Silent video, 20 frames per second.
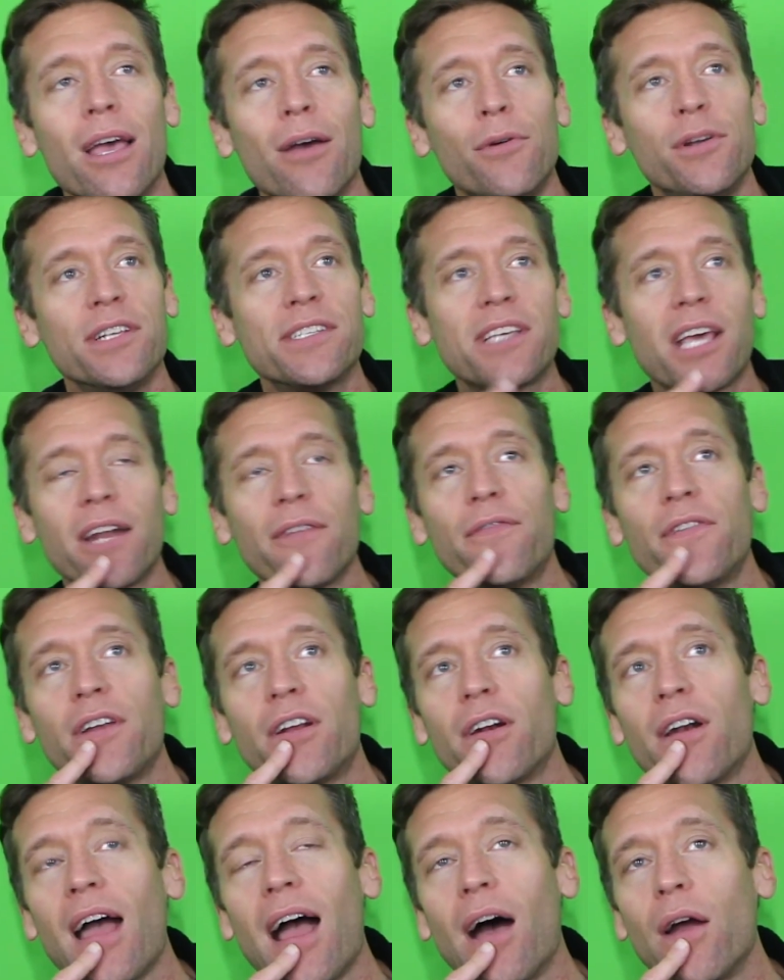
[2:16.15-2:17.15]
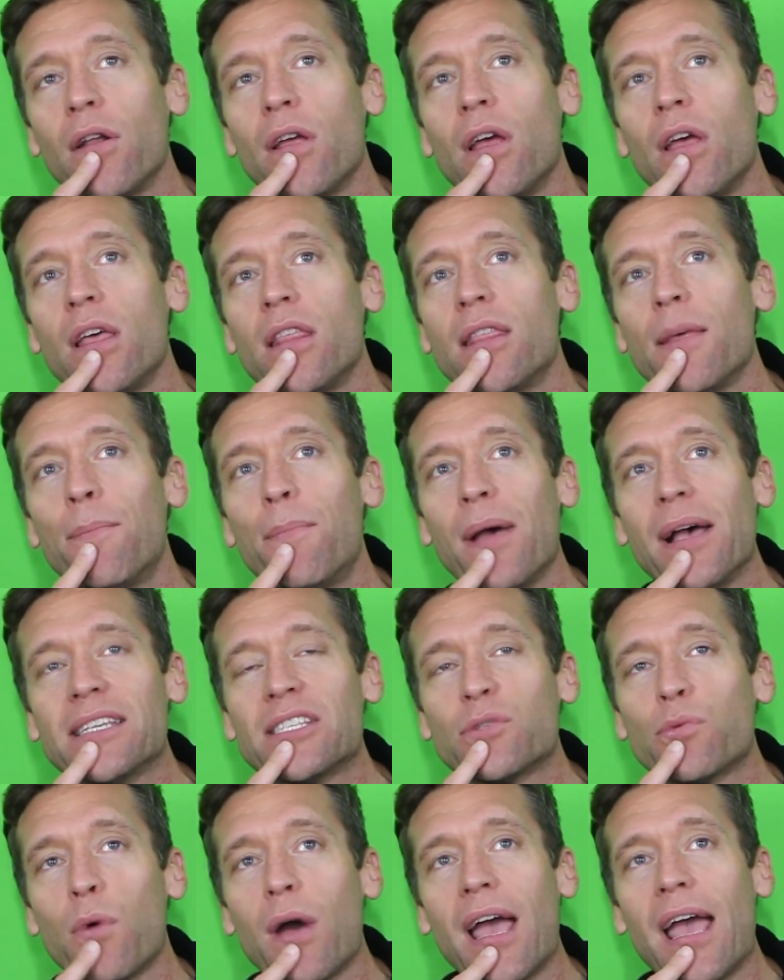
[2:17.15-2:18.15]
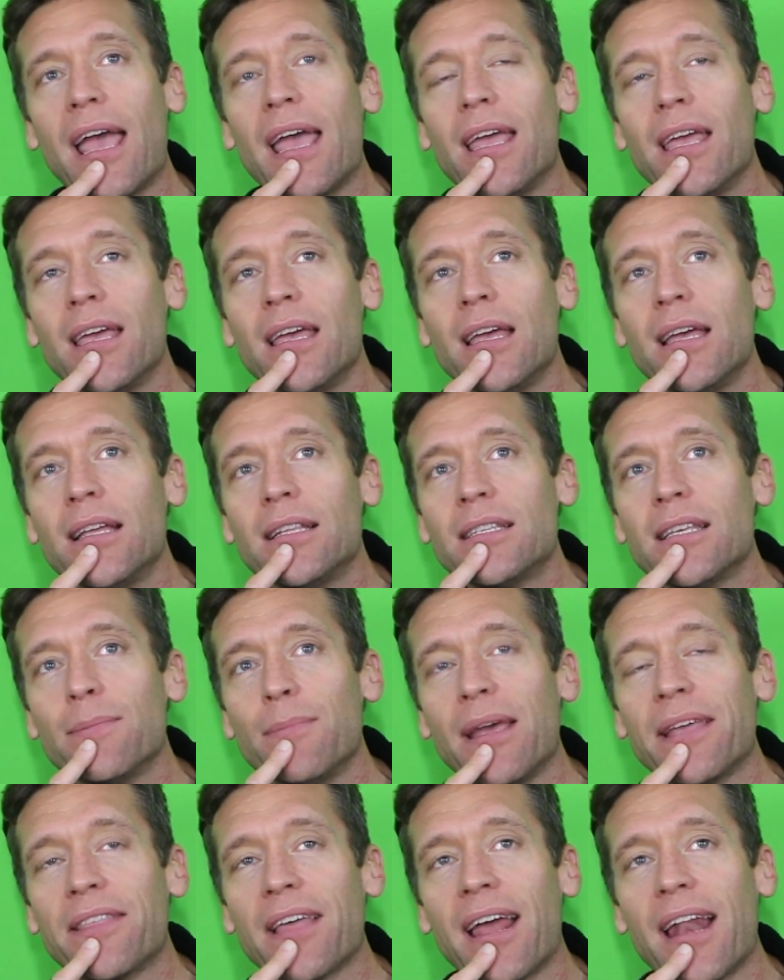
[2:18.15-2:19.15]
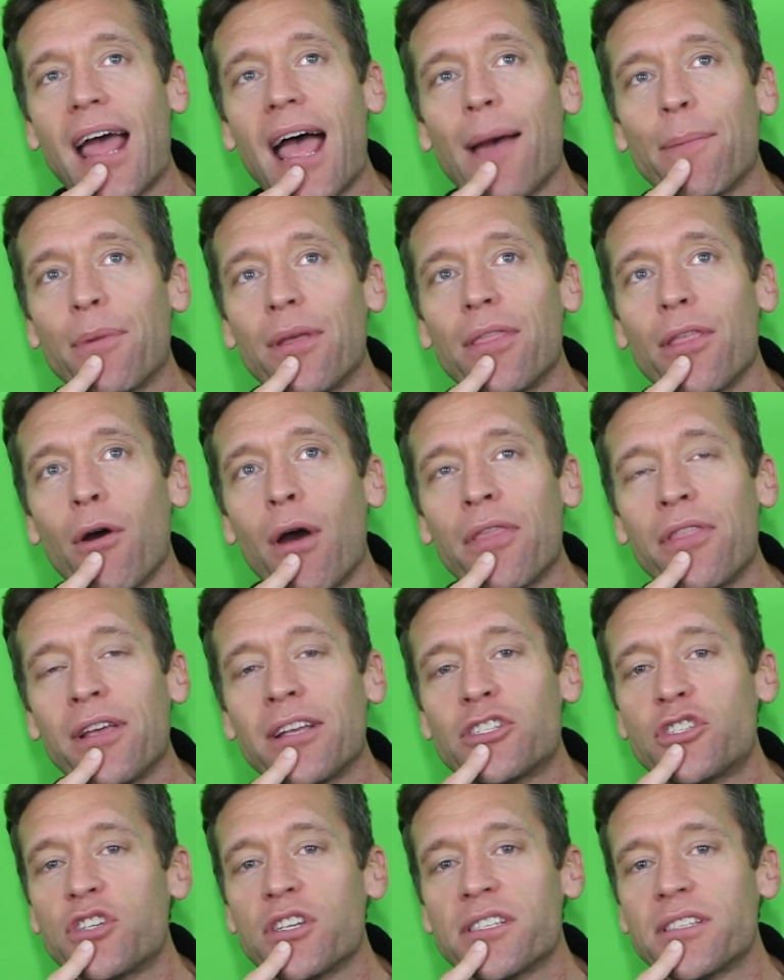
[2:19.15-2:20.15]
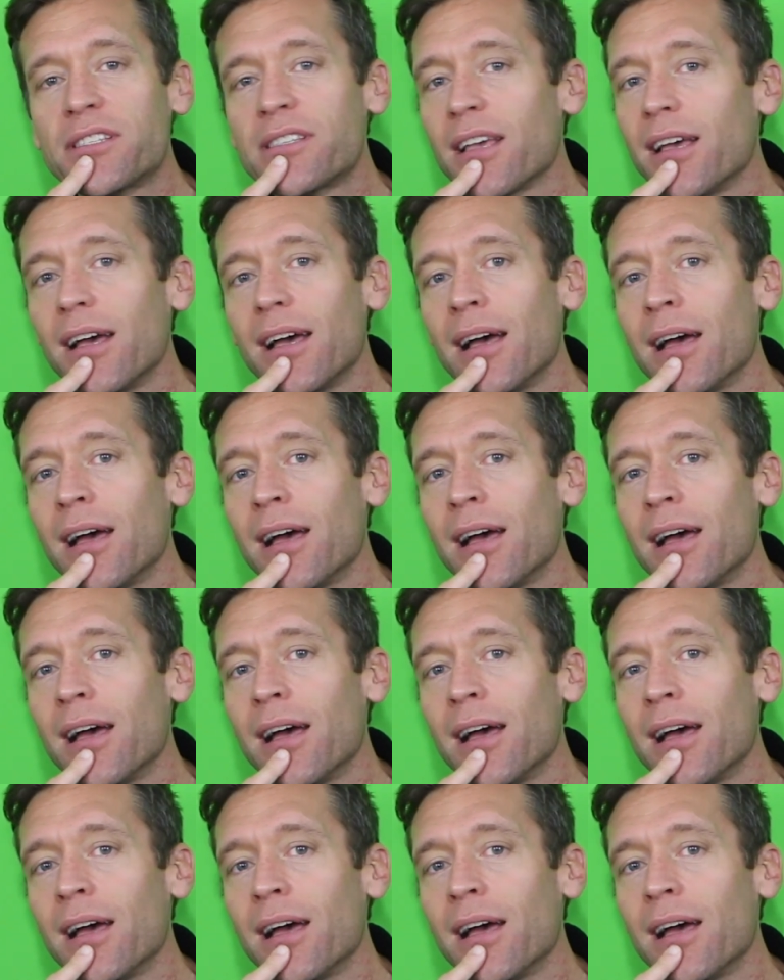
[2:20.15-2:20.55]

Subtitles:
We just gotta figure out the best way to make that happen, though I think it's just